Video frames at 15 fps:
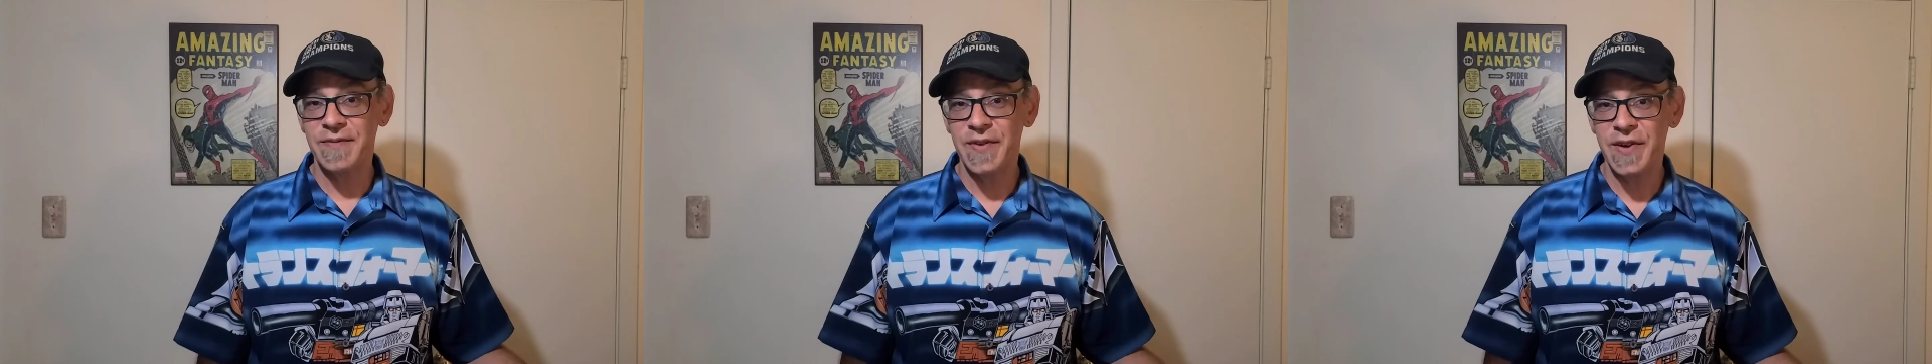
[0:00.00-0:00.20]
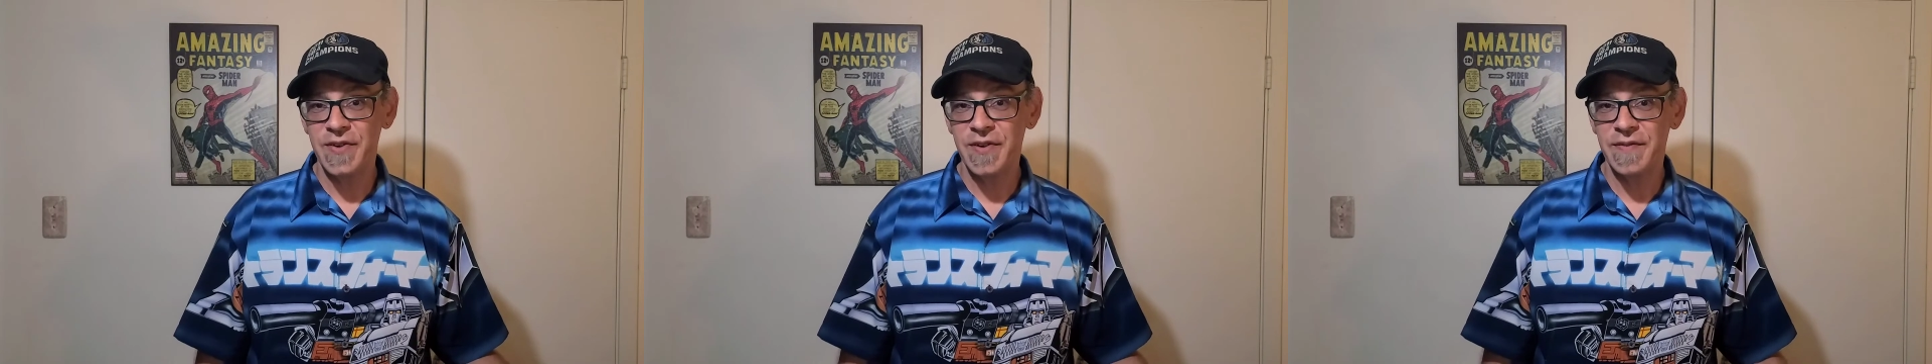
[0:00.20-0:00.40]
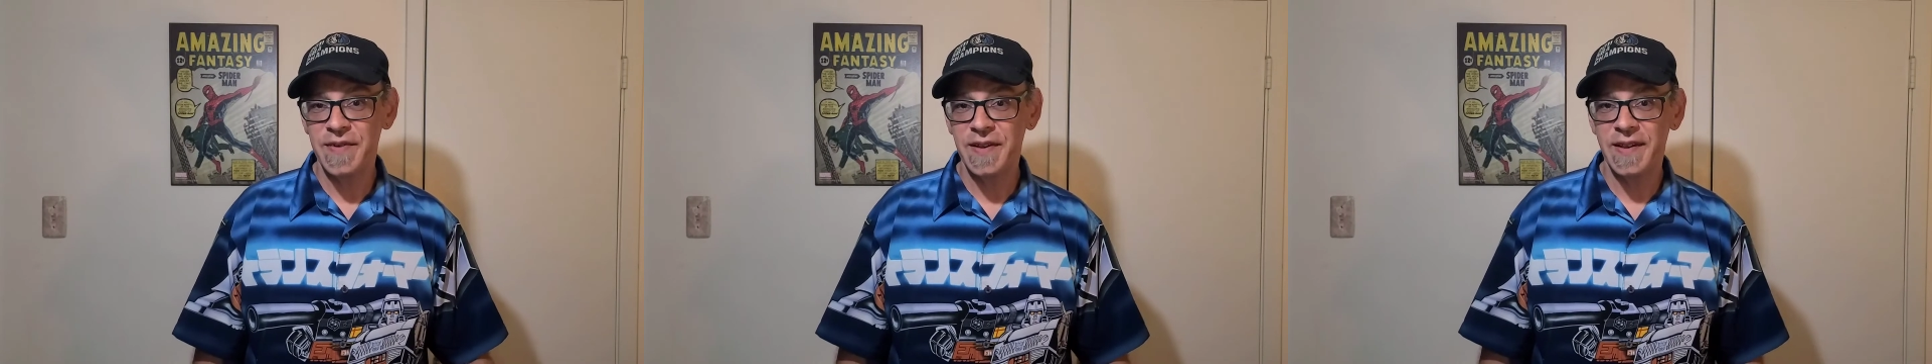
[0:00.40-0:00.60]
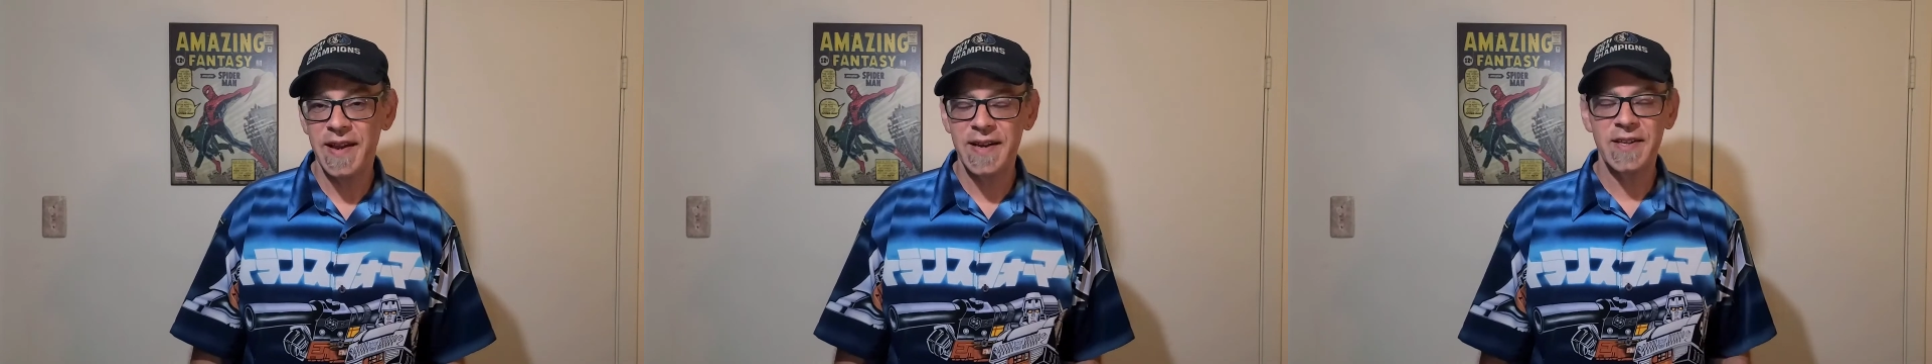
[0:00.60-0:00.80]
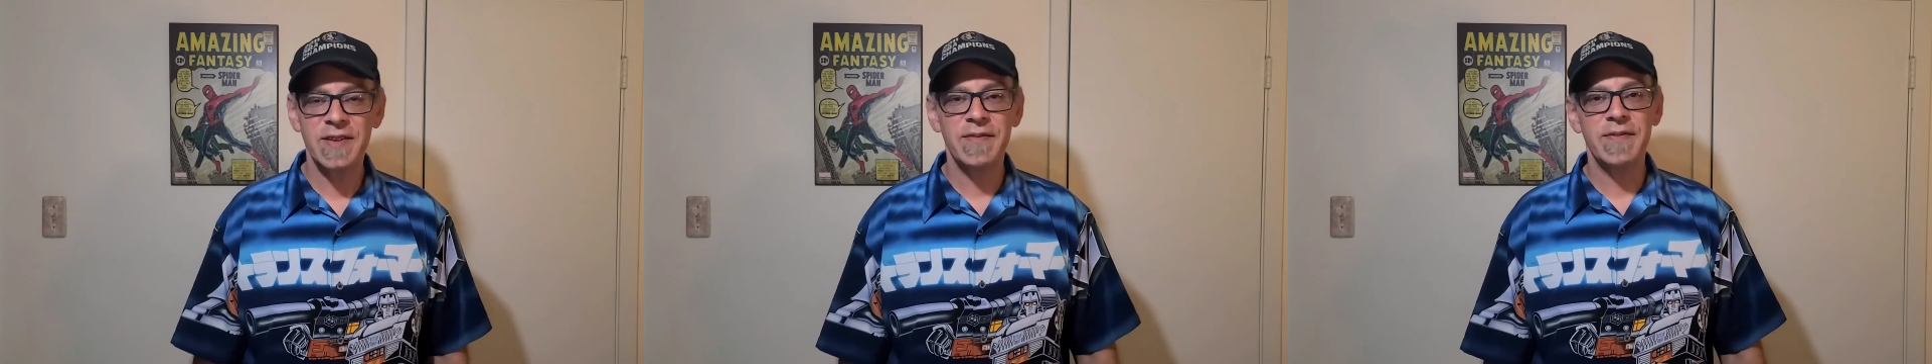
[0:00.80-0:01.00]
video if you
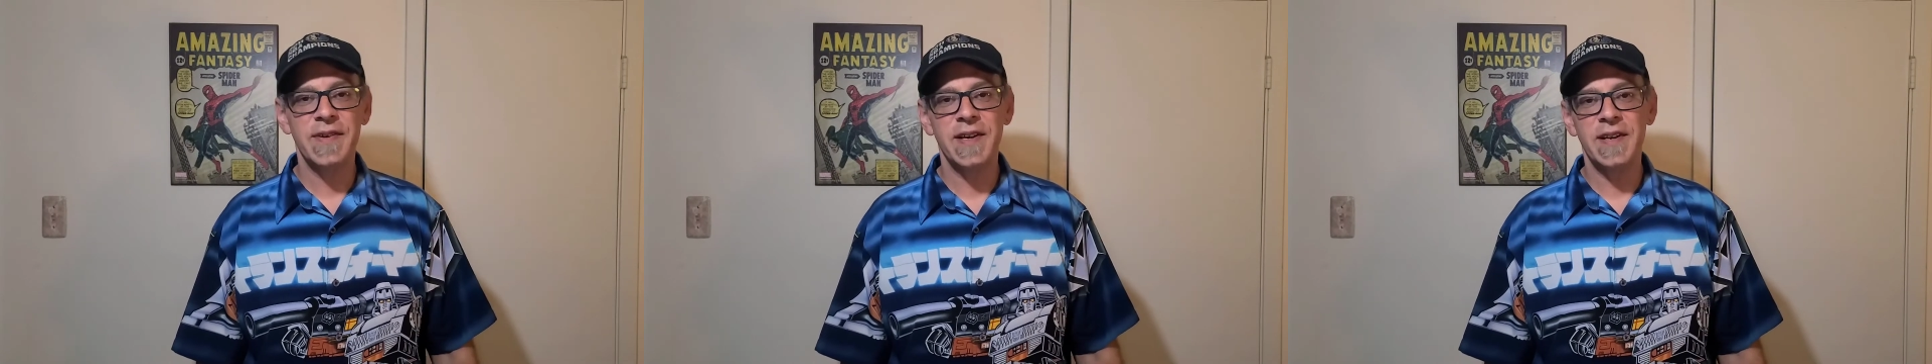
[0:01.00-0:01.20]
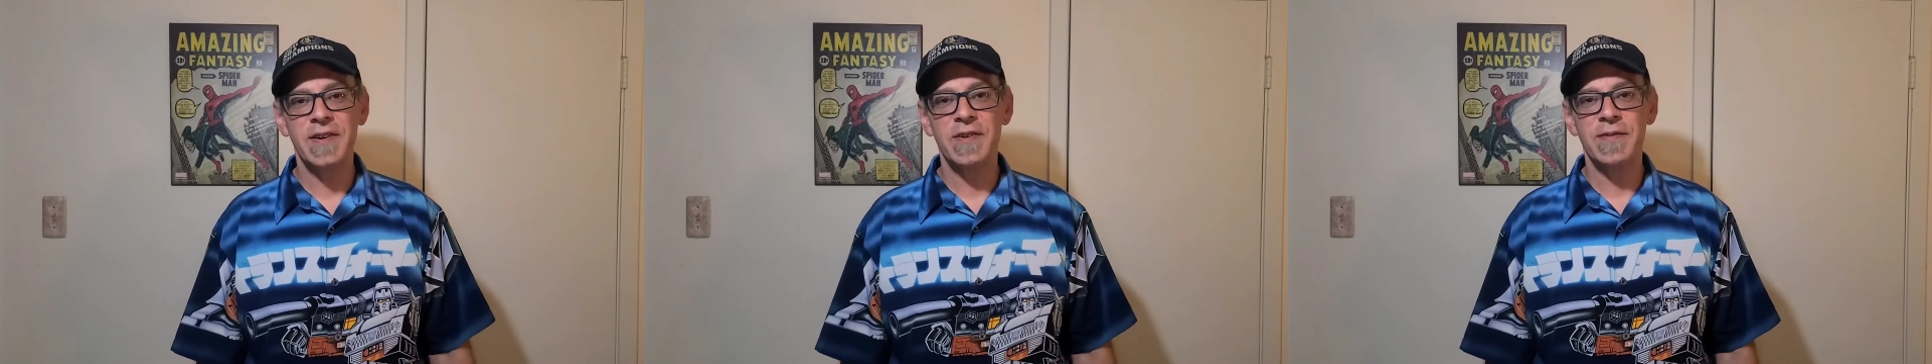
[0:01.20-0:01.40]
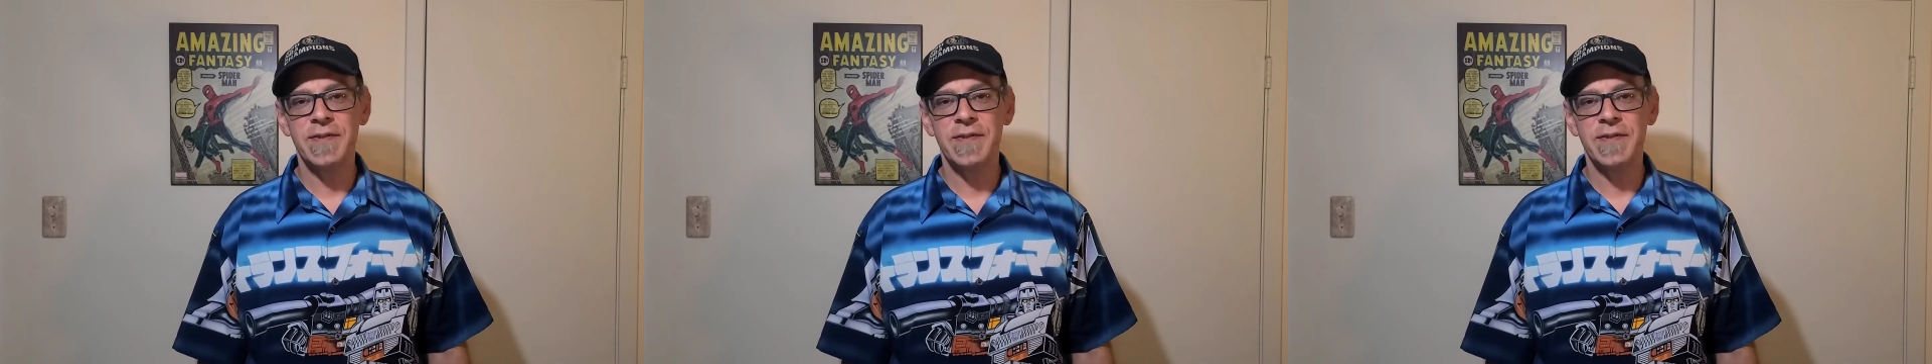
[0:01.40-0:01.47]
like the video.